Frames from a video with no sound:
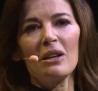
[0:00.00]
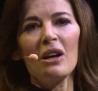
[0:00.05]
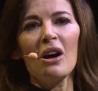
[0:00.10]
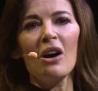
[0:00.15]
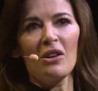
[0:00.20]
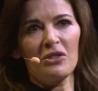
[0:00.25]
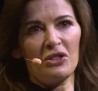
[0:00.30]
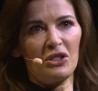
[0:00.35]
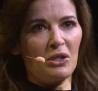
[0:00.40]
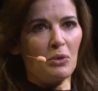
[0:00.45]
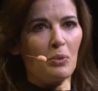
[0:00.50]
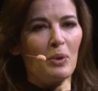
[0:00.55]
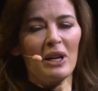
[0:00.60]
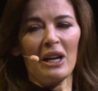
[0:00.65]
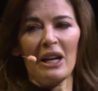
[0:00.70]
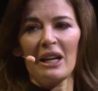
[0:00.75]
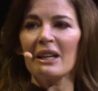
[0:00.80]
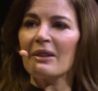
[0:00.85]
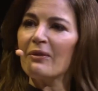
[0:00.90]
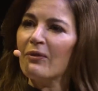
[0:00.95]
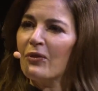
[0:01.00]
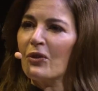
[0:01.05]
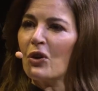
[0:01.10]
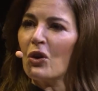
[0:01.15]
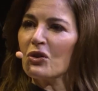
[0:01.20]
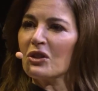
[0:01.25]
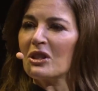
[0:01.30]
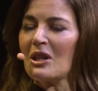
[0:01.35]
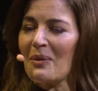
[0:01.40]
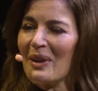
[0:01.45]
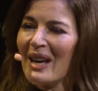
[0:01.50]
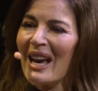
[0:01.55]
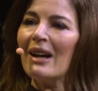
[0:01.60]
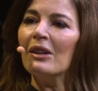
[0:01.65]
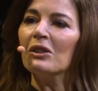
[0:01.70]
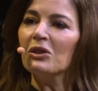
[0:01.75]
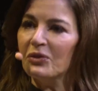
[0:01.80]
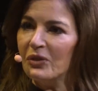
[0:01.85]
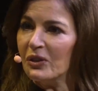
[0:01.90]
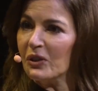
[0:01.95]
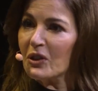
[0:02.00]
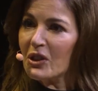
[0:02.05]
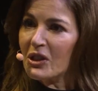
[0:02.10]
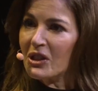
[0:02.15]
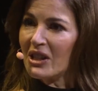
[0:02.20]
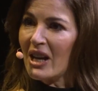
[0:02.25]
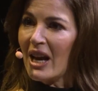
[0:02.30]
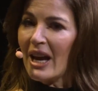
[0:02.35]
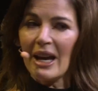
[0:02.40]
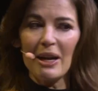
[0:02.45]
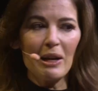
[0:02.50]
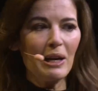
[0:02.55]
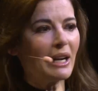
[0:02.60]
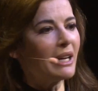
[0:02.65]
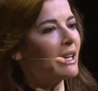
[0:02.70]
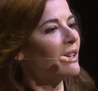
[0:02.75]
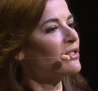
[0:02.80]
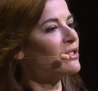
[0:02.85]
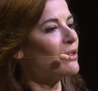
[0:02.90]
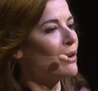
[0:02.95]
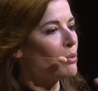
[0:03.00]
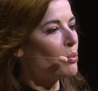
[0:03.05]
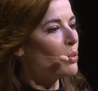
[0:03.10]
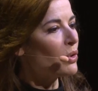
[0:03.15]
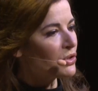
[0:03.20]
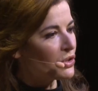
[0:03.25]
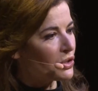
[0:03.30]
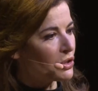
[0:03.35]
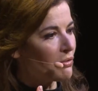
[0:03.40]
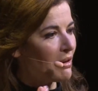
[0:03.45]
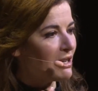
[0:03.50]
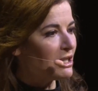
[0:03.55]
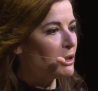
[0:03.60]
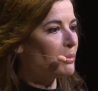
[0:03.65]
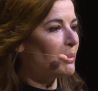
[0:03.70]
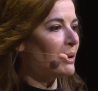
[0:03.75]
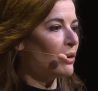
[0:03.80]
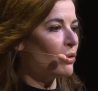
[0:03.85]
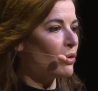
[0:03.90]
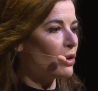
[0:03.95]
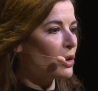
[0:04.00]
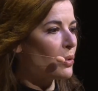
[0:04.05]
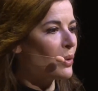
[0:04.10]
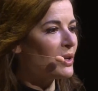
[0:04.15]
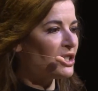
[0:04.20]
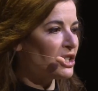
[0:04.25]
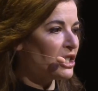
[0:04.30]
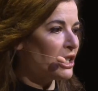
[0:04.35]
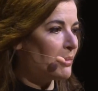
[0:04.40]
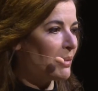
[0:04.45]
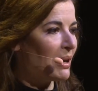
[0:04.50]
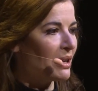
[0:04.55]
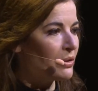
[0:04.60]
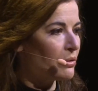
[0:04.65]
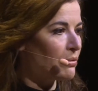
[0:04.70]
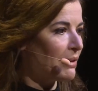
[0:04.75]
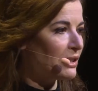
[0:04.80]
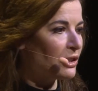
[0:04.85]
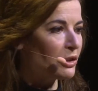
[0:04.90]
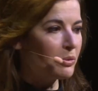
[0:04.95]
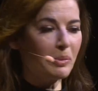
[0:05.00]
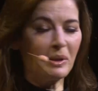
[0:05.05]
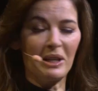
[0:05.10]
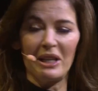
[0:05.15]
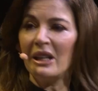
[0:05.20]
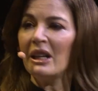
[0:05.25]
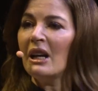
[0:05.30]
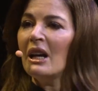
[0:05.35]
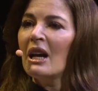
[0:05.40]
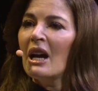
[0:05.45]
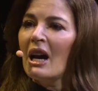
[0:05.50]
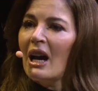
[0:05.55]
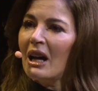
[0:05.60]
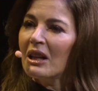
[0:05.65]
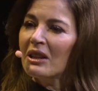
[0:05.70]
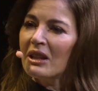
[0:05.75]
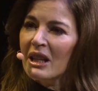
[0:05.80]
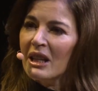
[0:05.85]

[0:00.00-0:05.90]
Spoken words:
answer when I got something helpful to say, like if someone wants a recipe or a question about a recipe. I